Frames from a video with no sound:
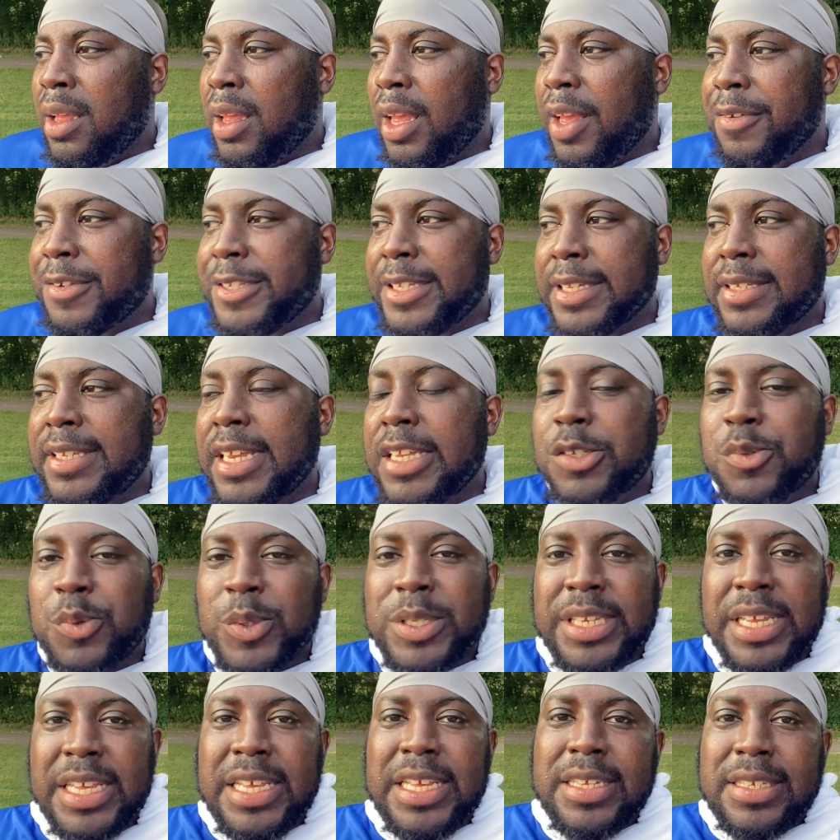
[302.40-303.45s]
if success
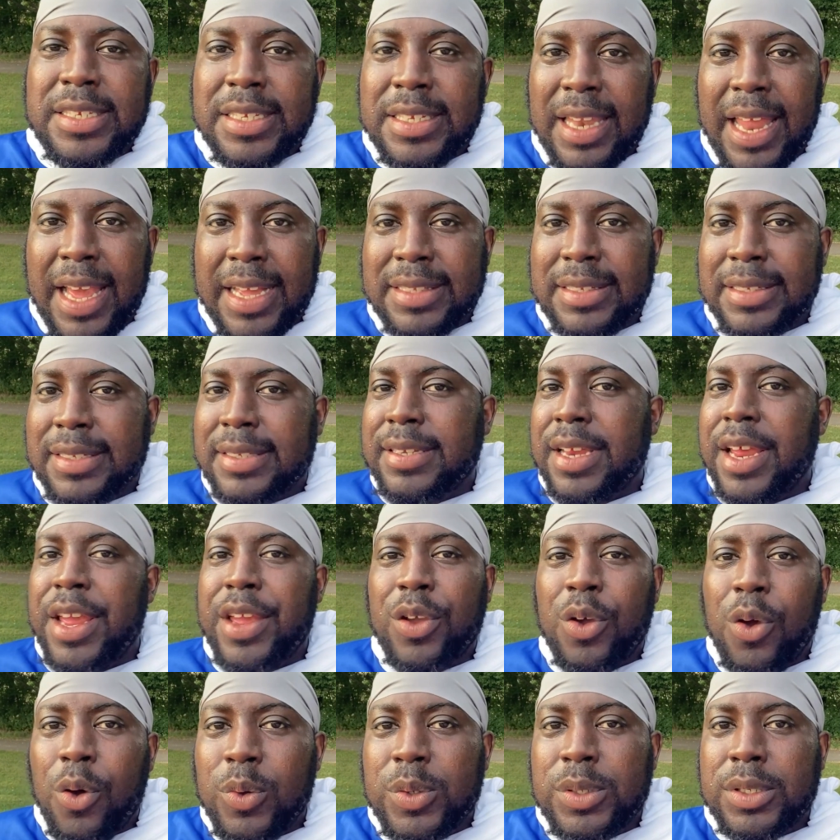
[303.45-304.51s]
was easy, like the
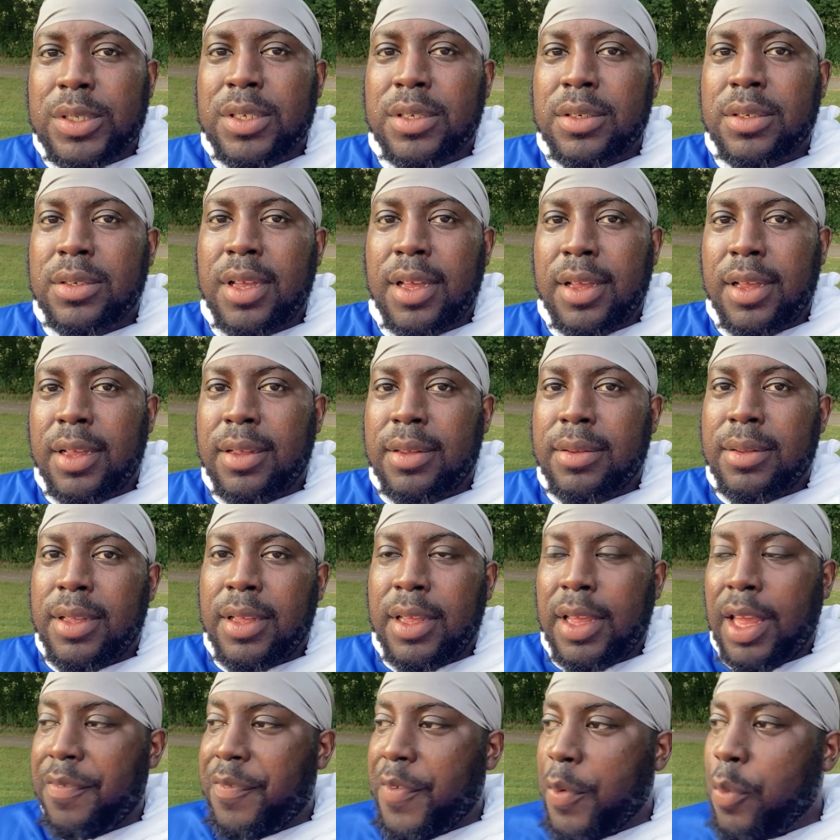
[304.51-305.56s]
saying goes,
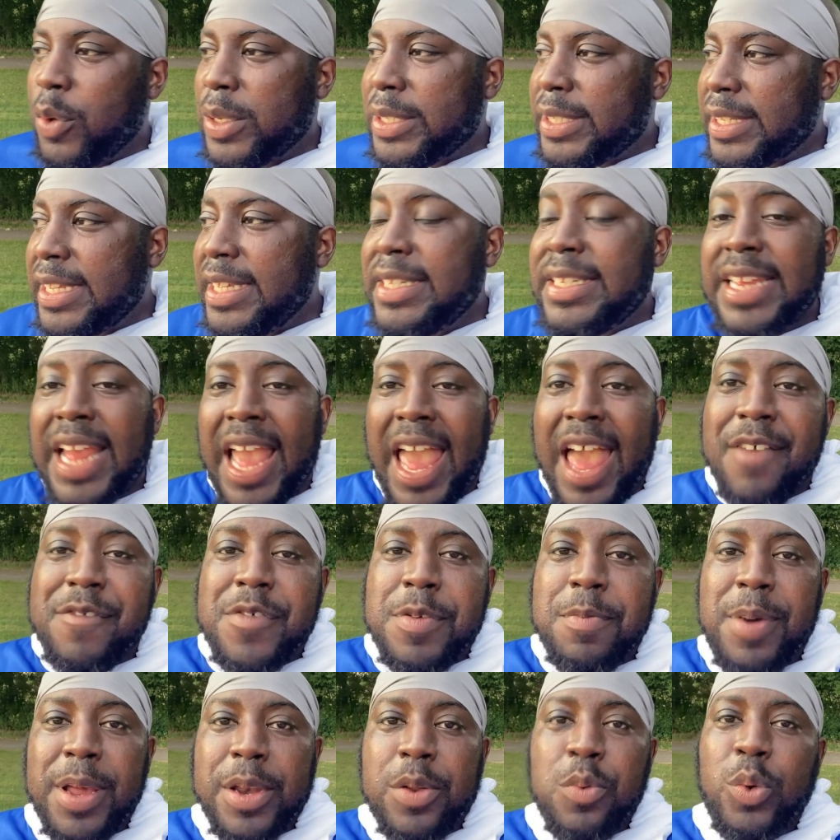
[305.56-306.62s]
if it was easy,
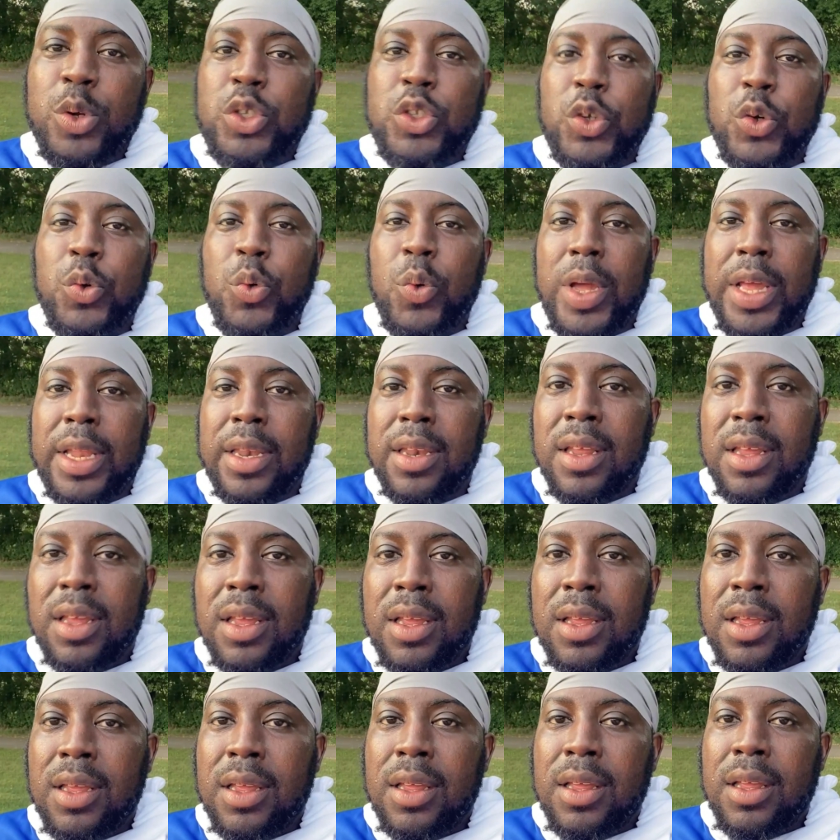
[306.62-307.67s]
everybody would do it.
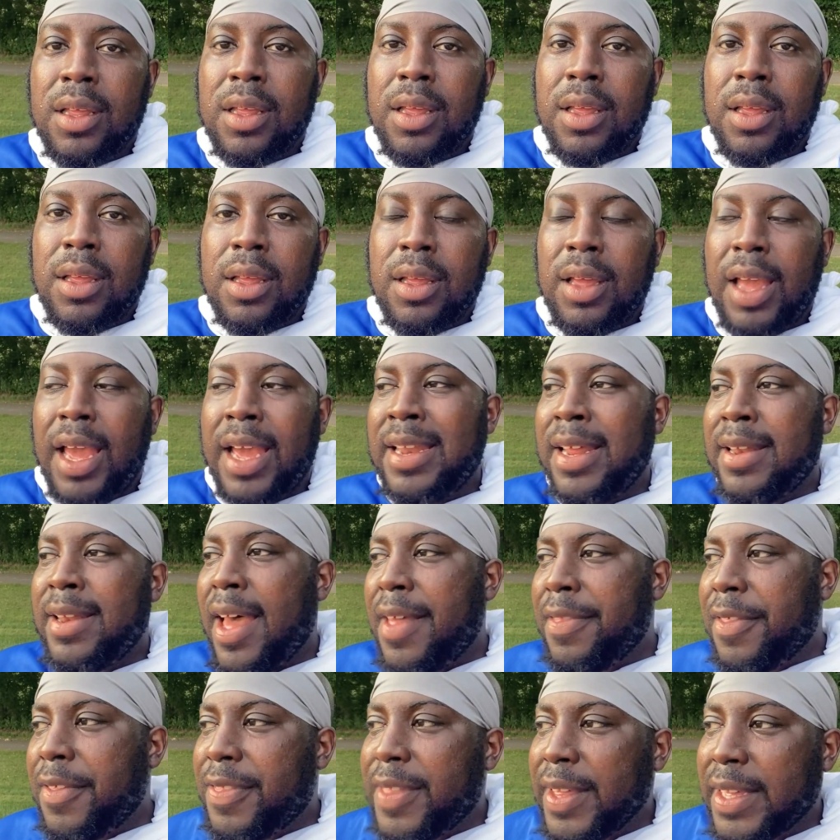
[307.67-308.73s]
And
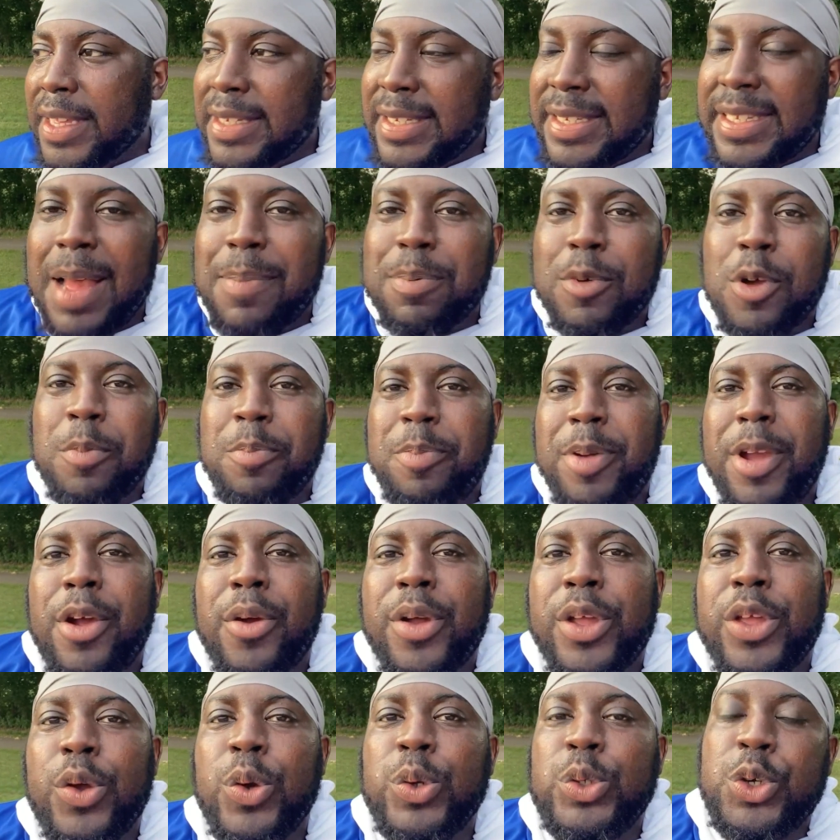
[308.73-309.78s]
another thing is, stop
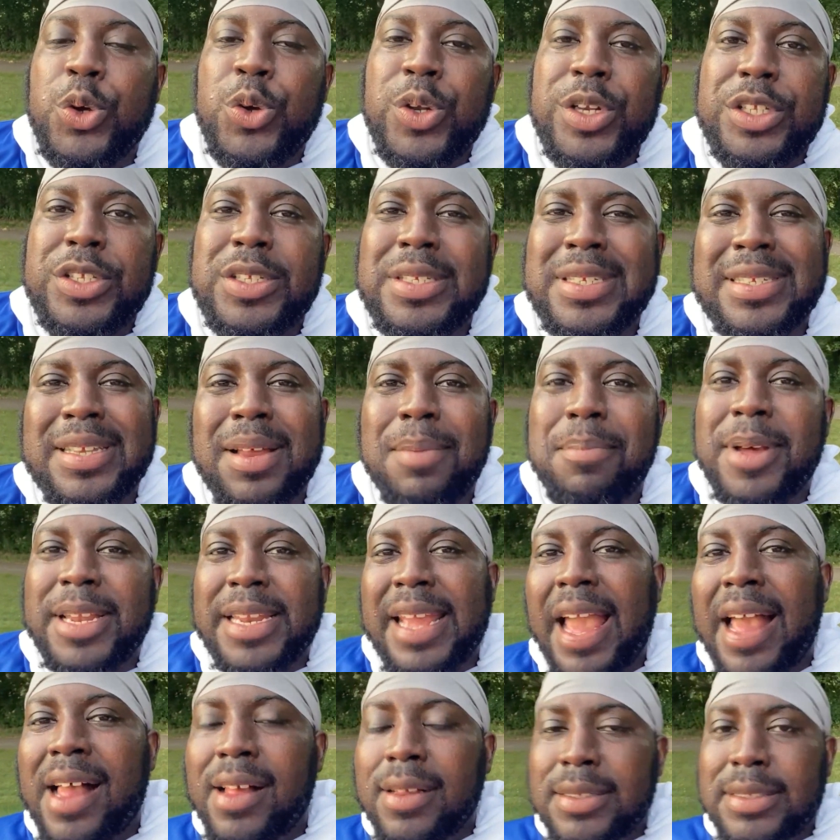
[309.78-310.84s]
comparing your journey to
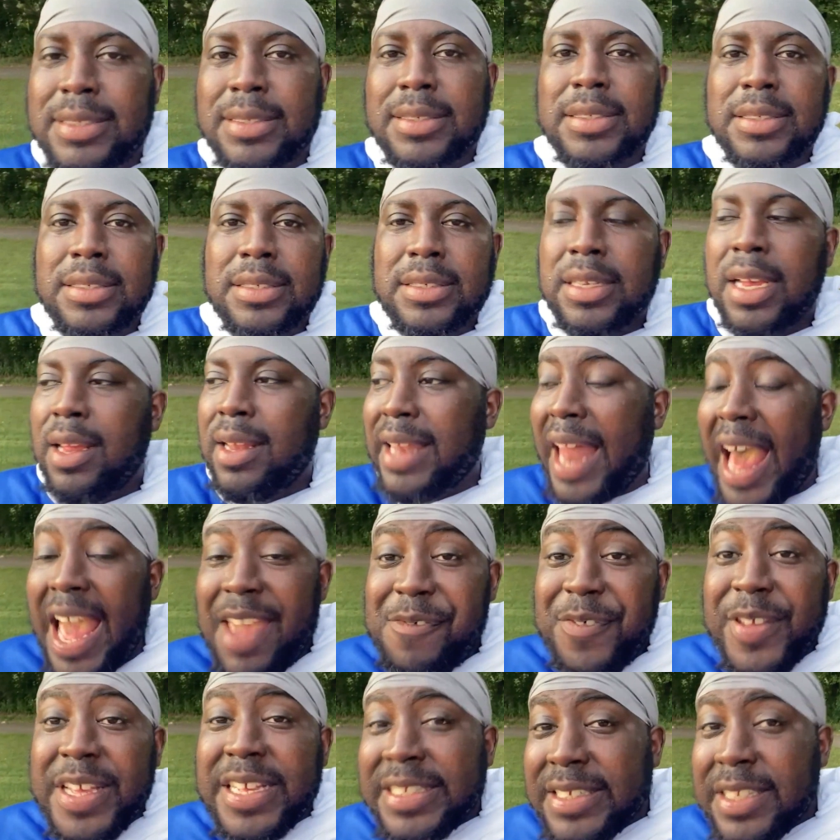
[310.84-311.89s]
somebody else's.
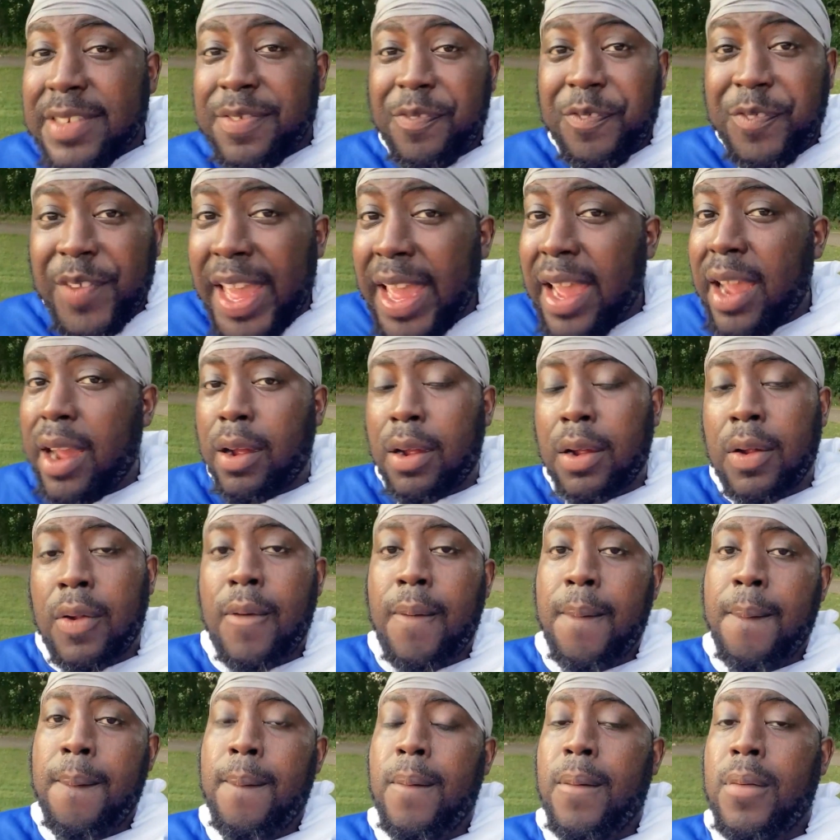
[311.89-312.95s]
Life isn't fair.
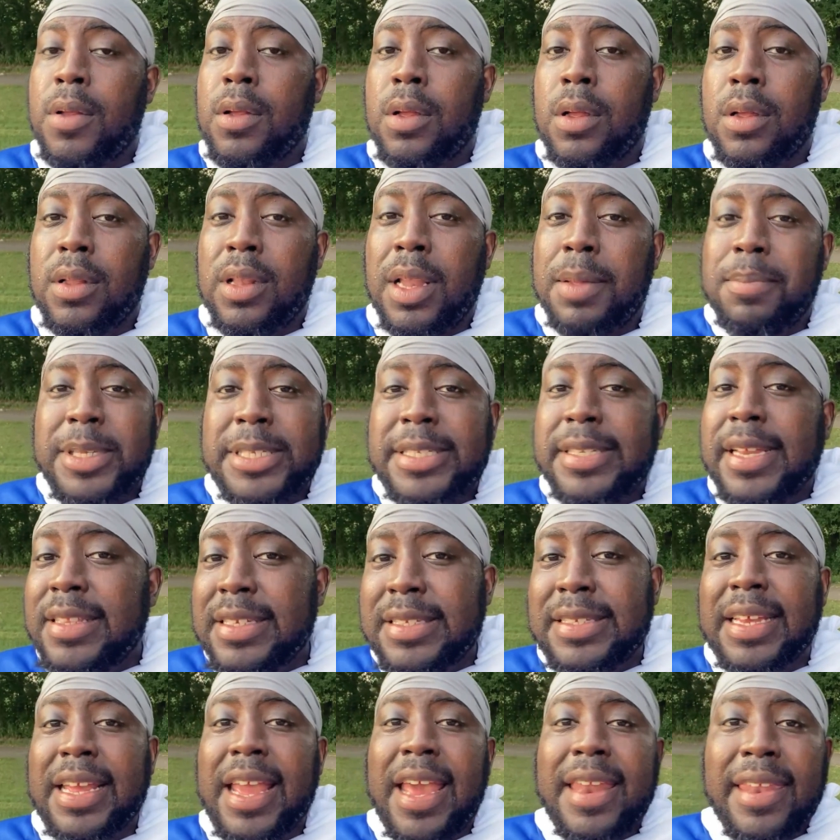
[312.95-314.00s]
Let me say
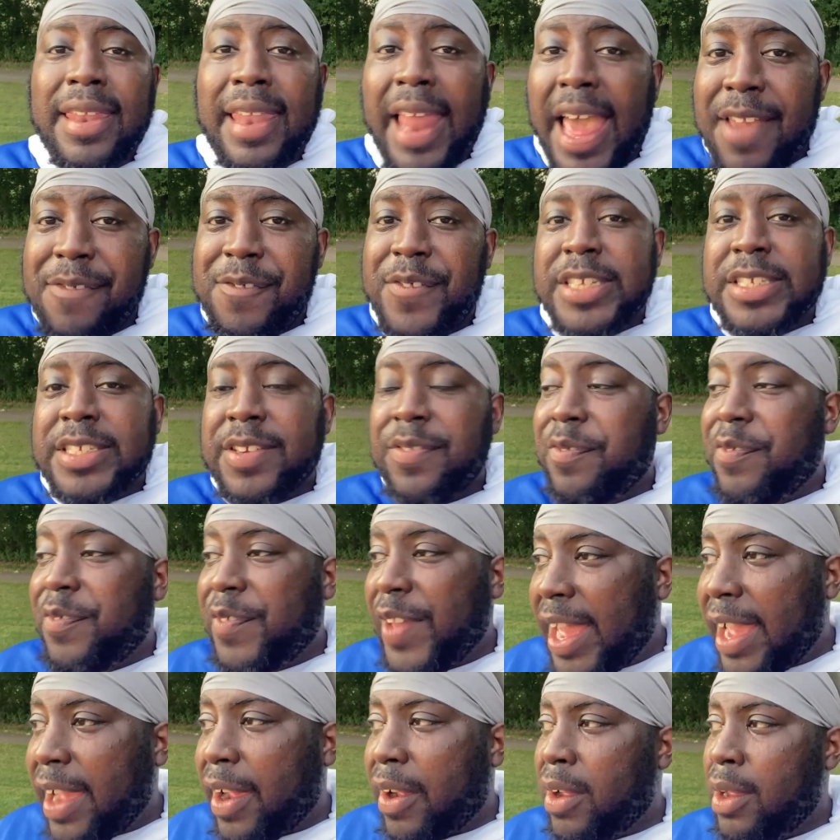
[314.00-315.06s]
this again. Life isn't
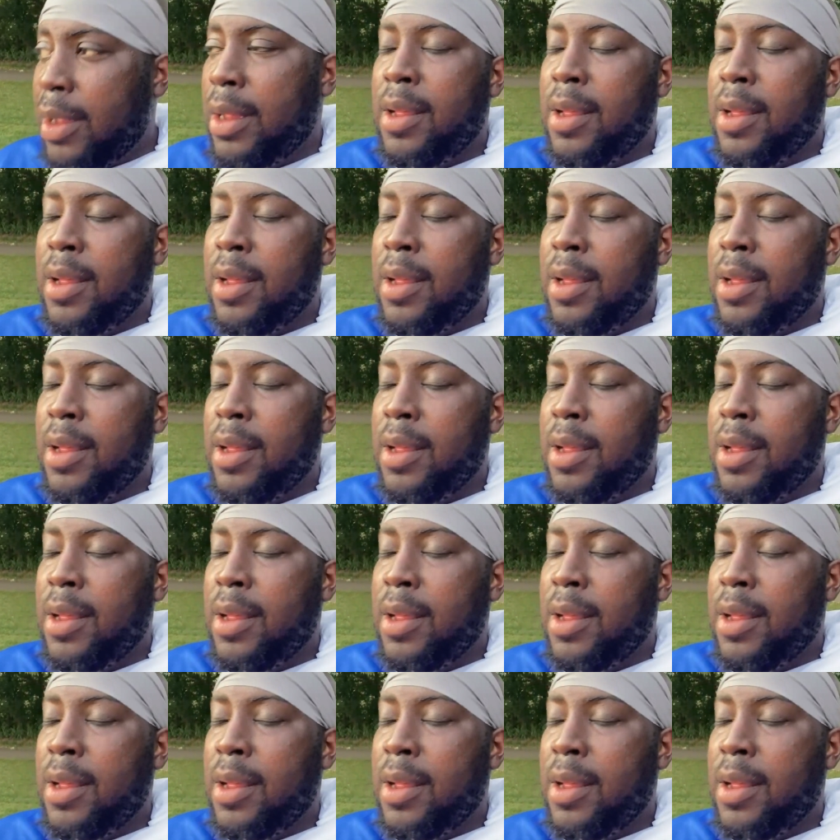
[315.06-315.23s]
fair.